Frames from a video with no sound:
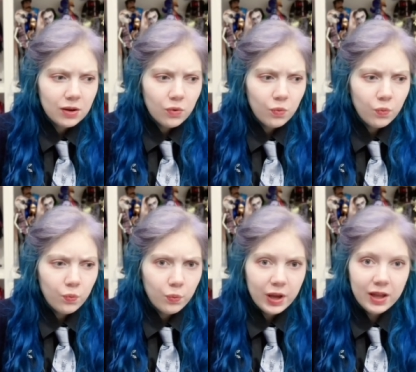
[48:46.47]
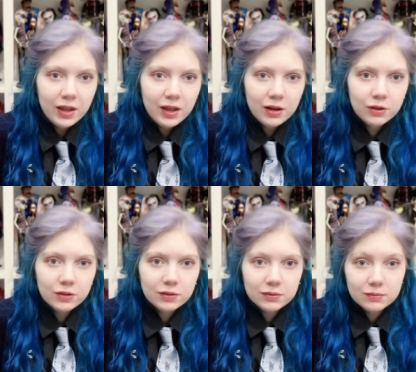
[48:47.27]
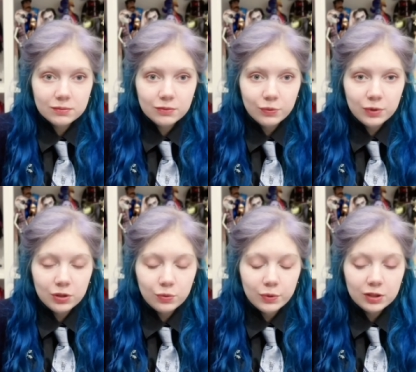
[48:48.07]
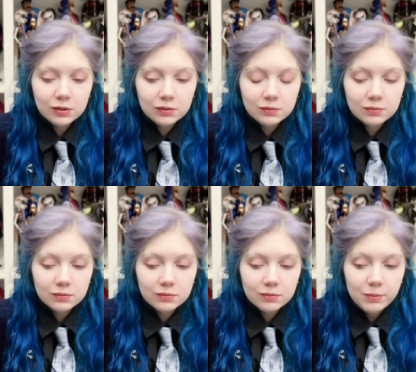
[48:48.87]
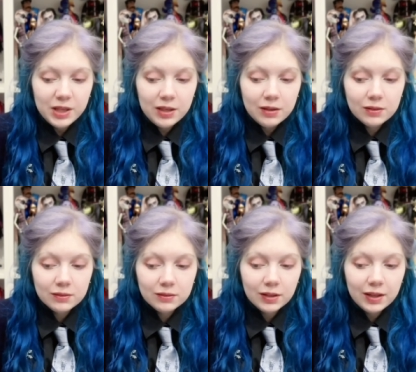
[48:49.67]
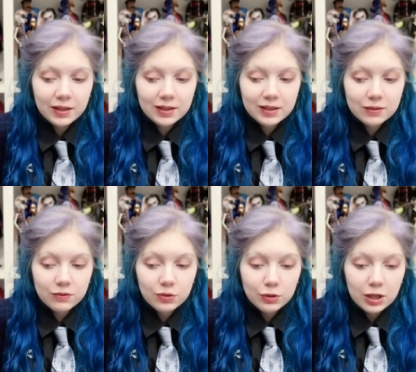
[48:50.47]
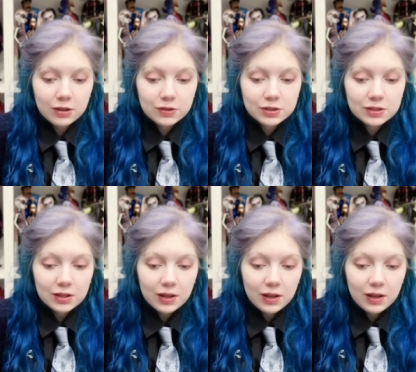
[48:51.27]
where you will be like in a few years,